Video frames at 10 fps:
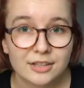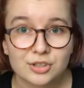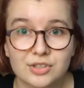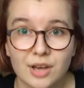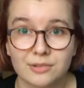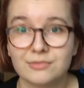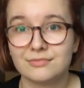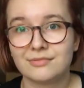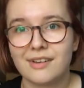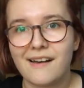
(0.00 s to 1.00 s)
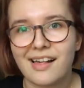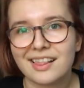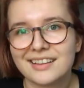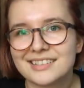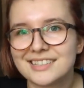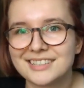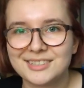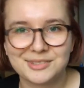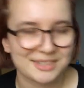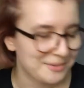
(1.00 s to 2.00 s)
So let's get into
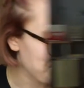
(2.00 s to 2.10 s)
it.